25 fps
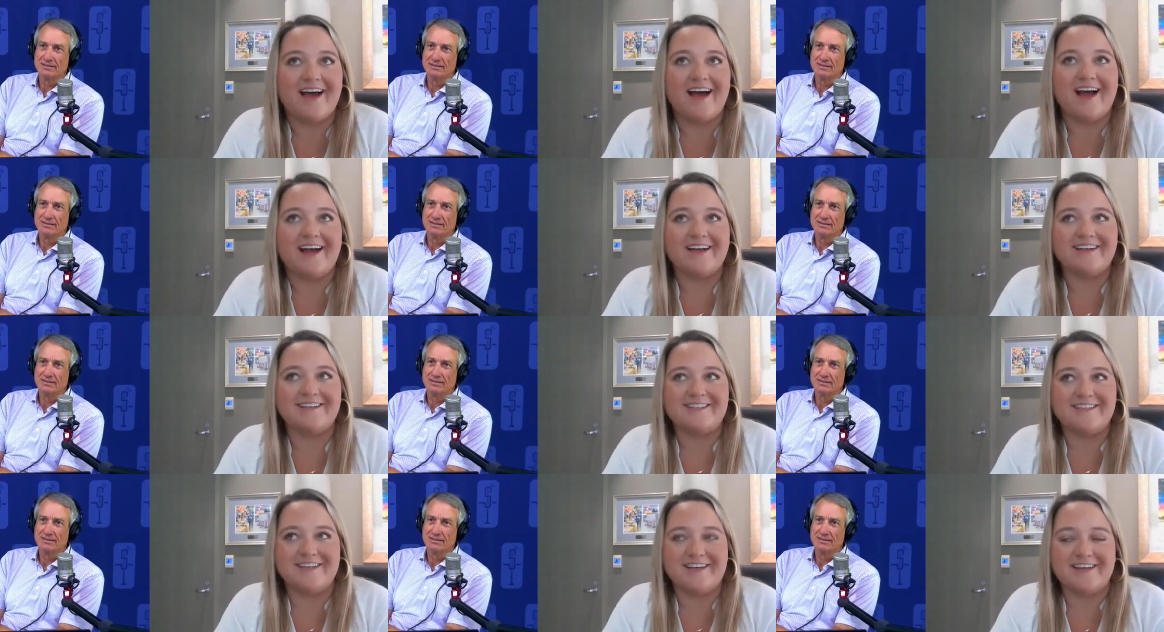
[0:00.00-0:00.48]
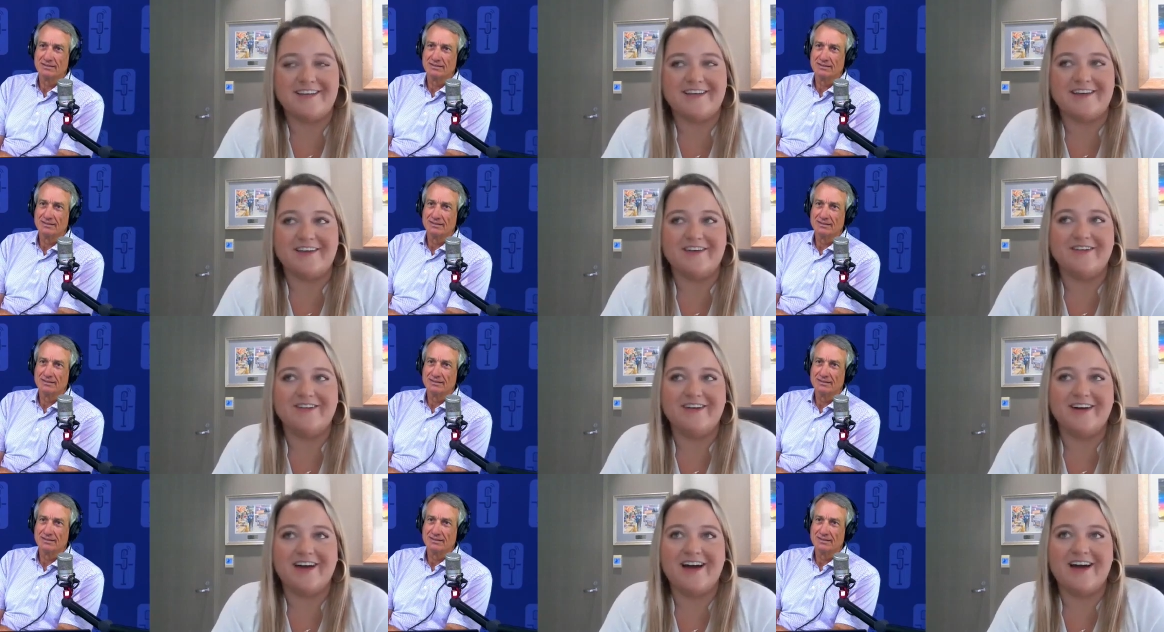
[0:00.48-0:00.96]
Speaker 1: I
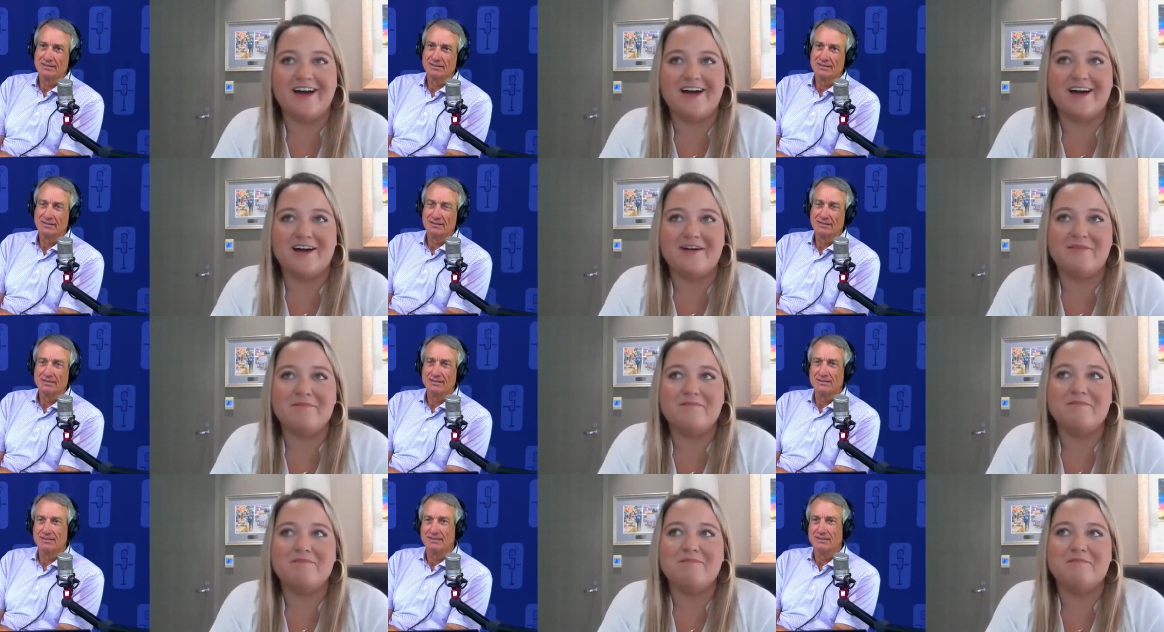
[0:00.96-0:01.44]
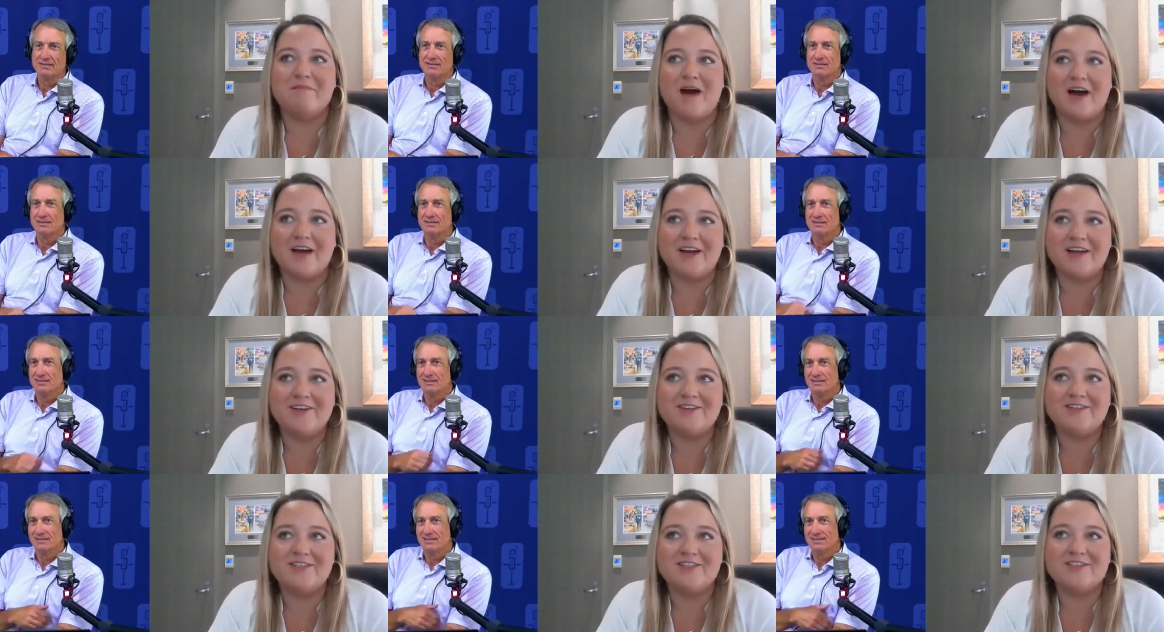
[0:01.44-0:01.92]
do. Um,
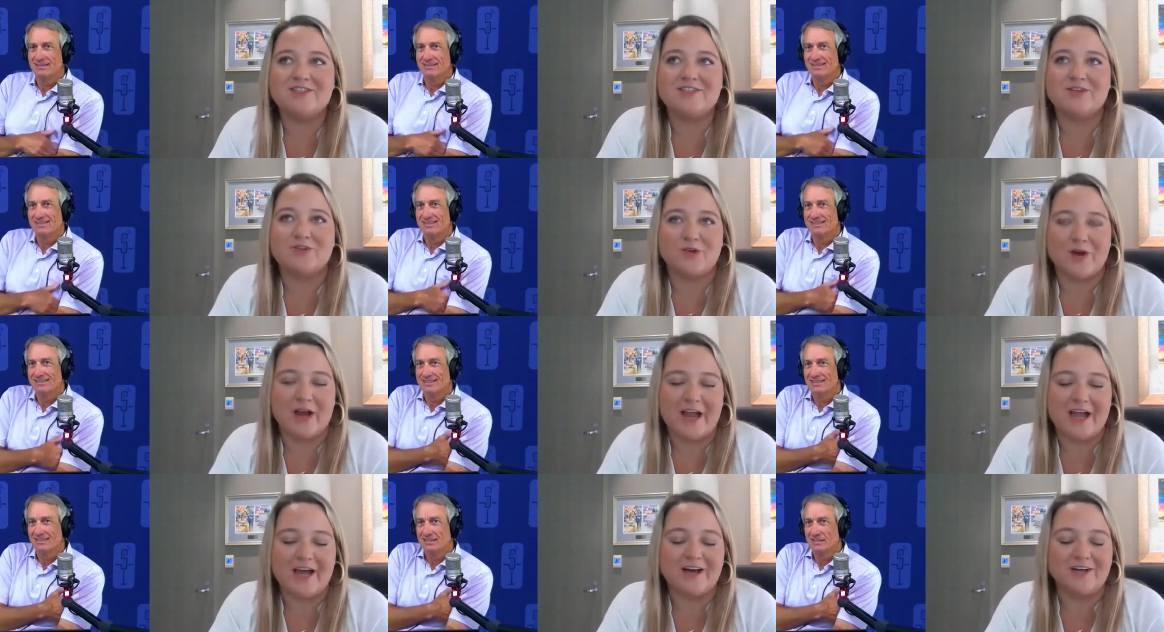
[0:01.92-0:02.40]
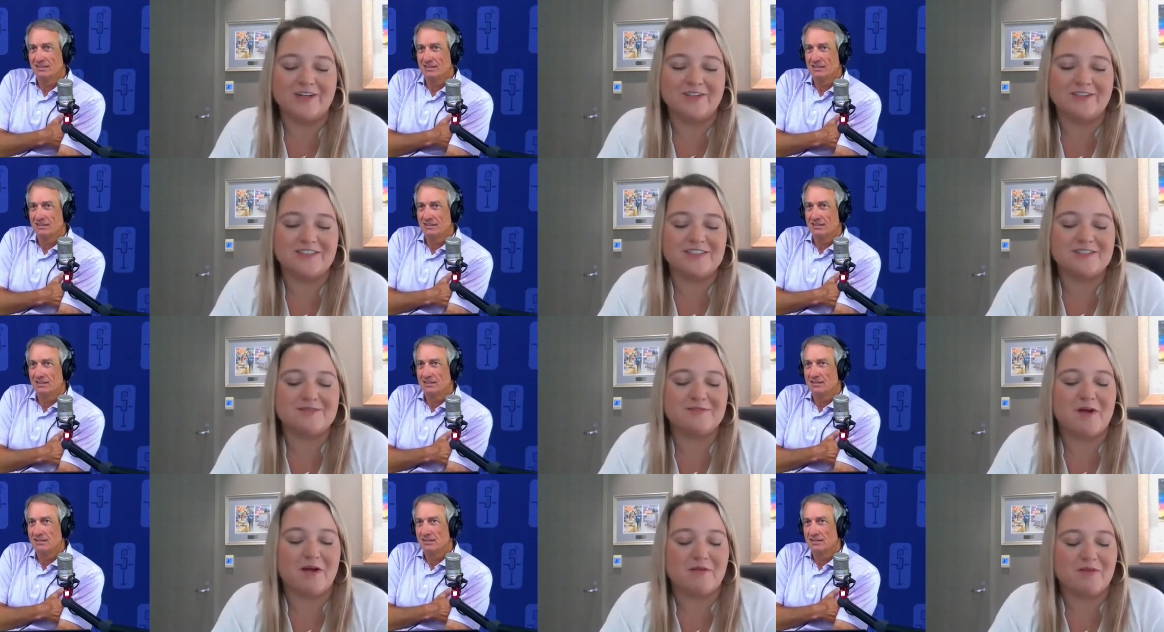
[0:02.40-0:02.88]
mono to surround
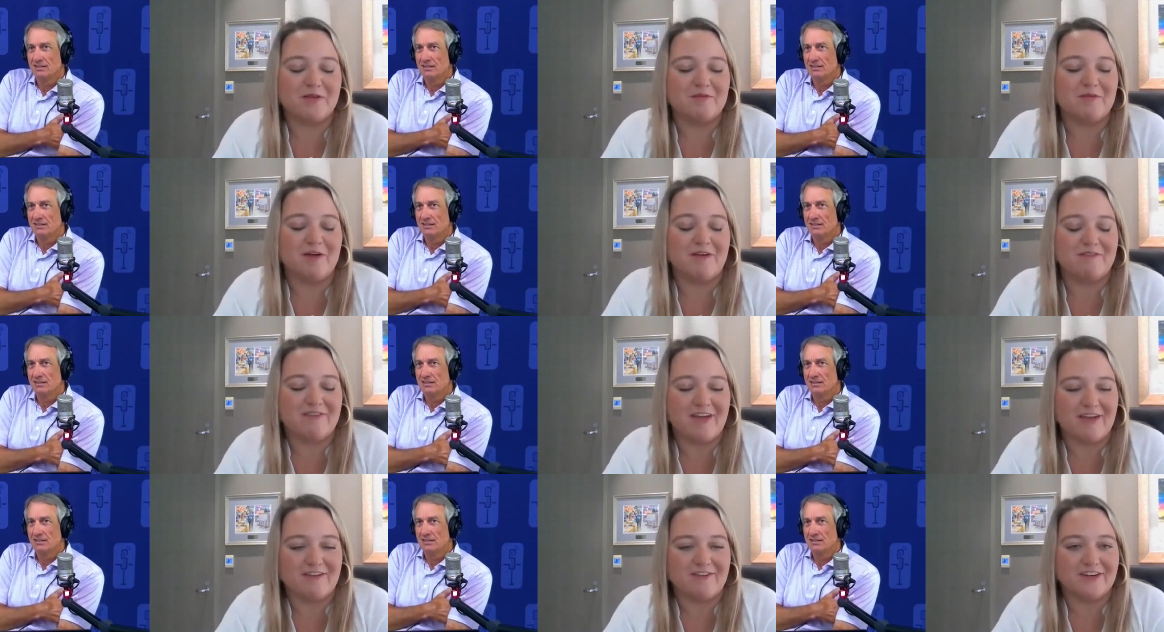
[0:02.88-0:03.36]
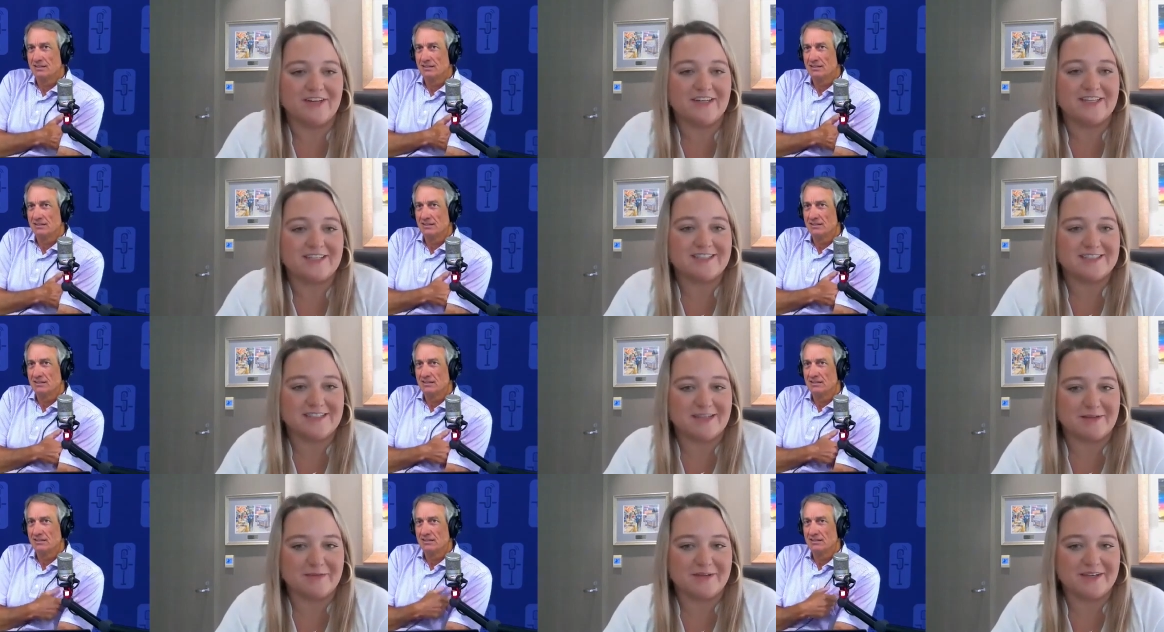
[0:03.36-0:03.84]
is probably my favorite
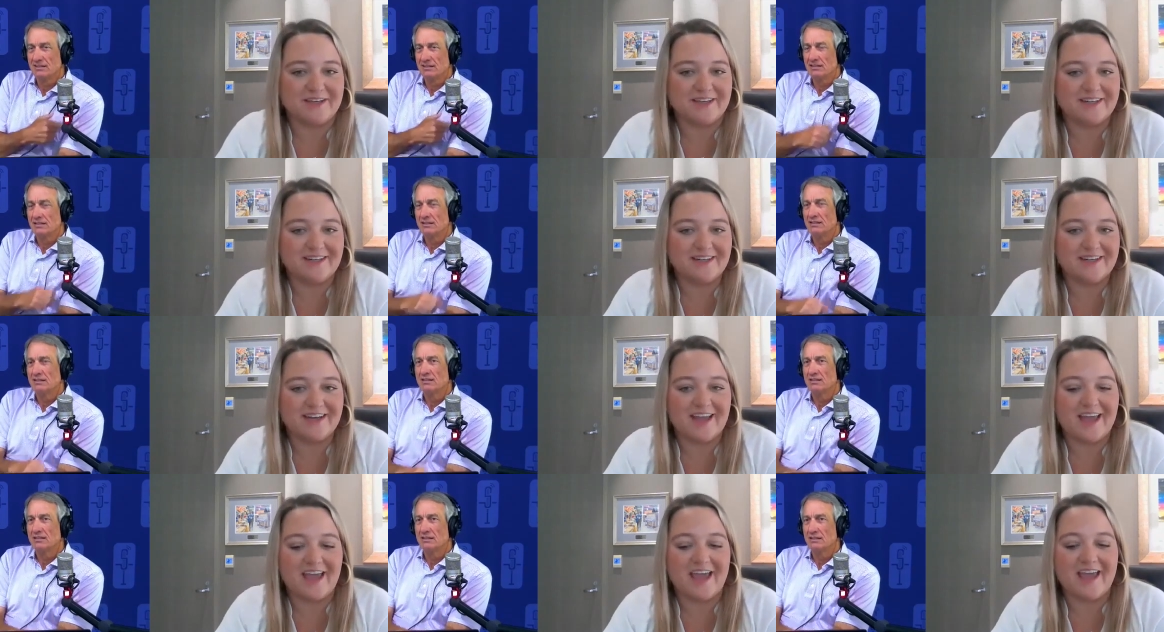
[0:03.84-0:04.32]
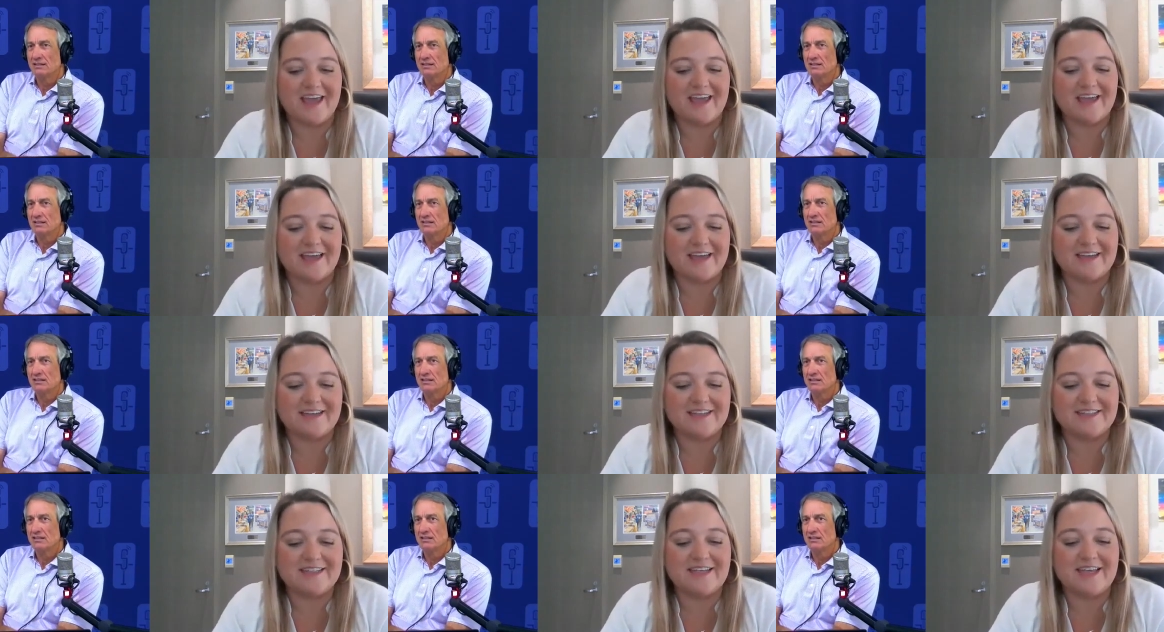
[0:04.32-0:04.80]
exhibit.
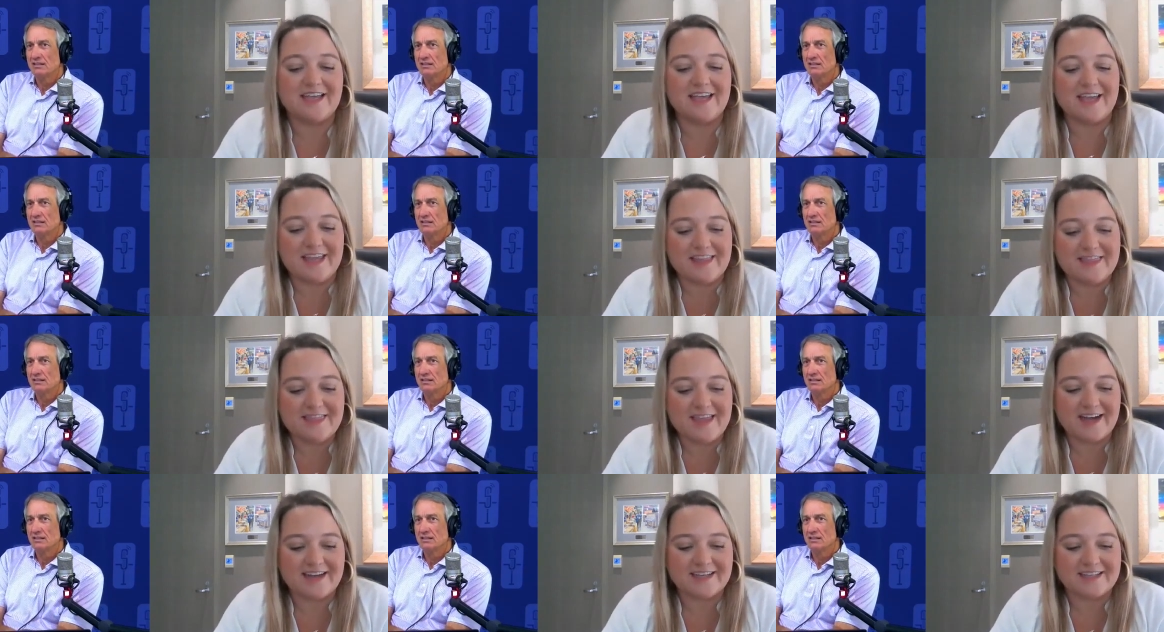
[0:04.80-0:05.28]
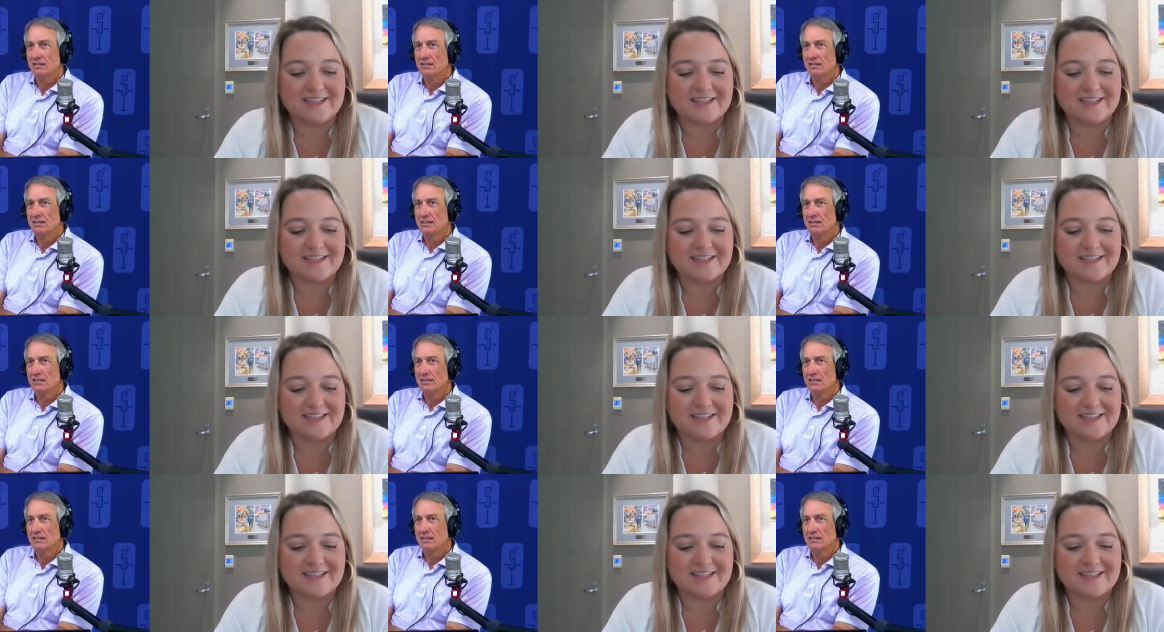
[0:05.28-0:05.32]
And in that